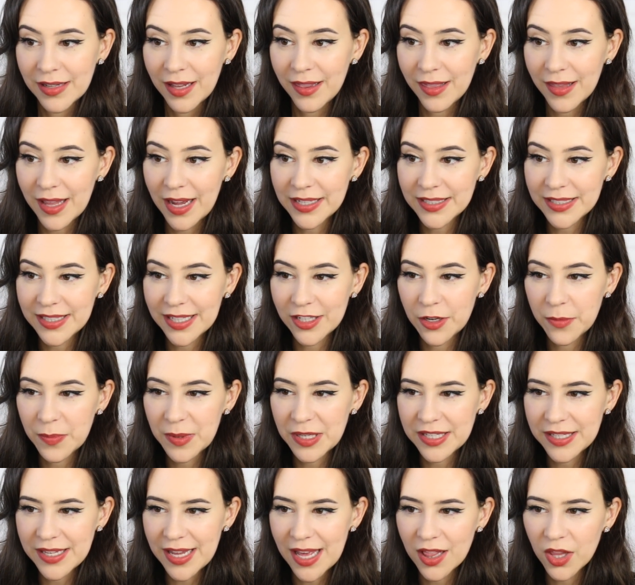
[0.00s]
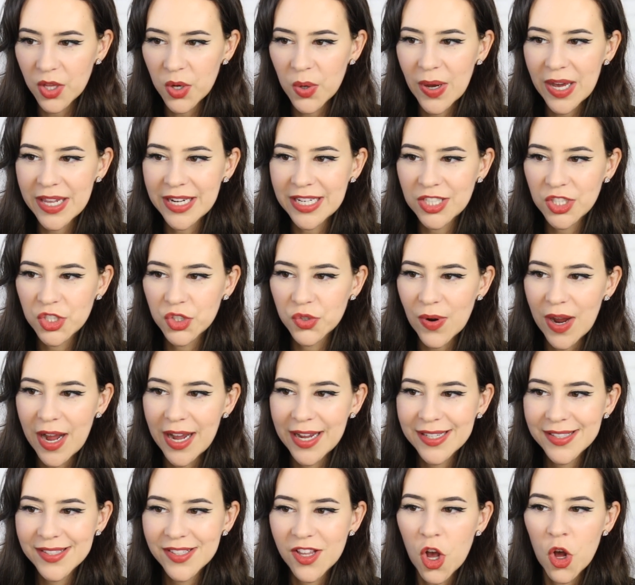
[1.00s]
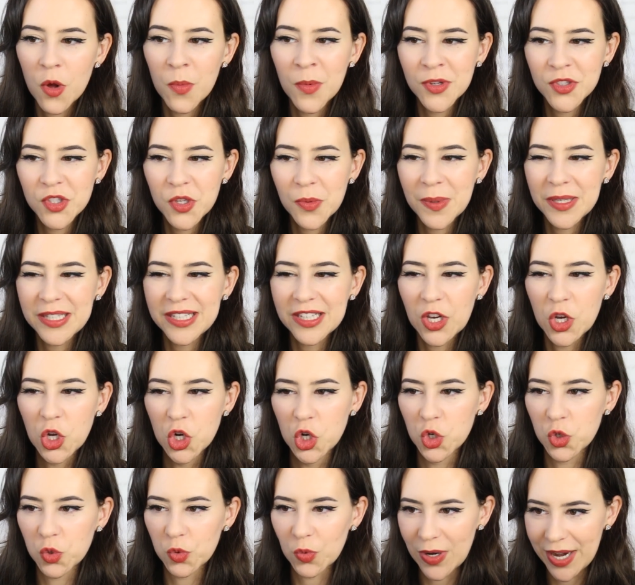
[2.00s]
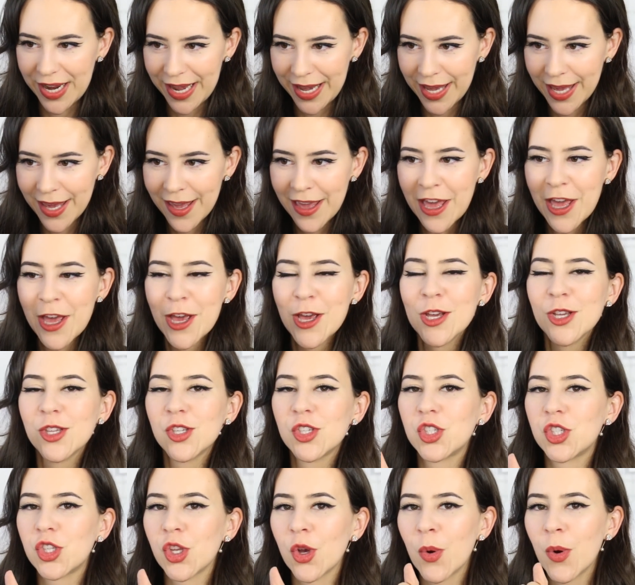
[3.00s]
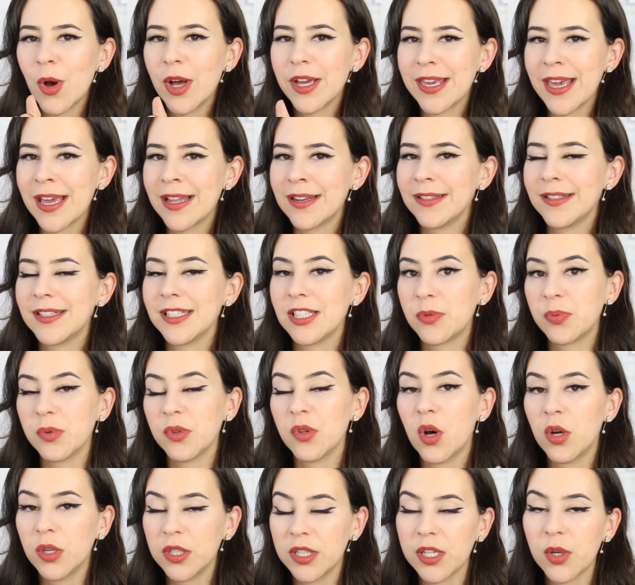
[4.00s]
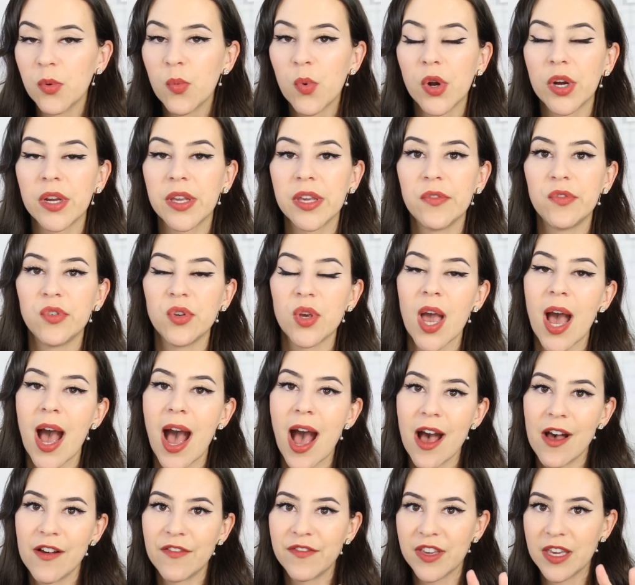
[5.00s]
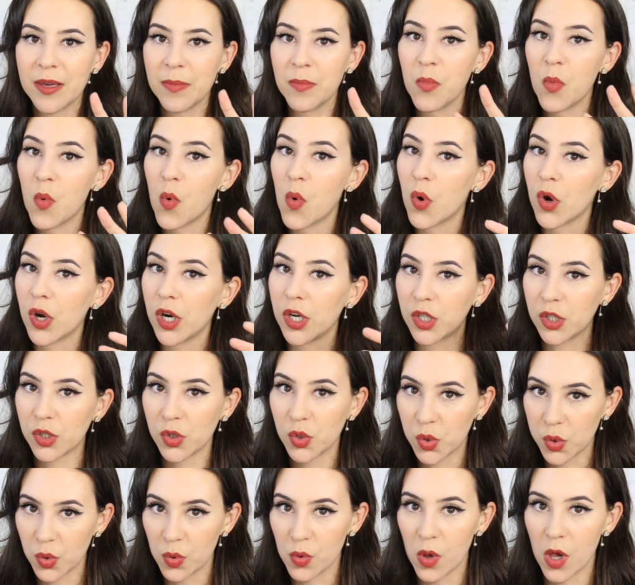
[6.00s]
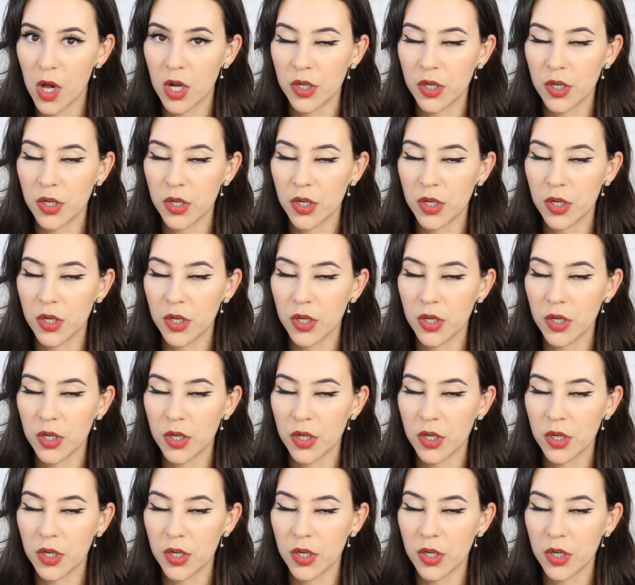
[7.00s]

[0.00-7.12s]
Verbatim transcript: light and a bit yellow, and it dries almost a bit gray. So again, this will only work if you have a more cool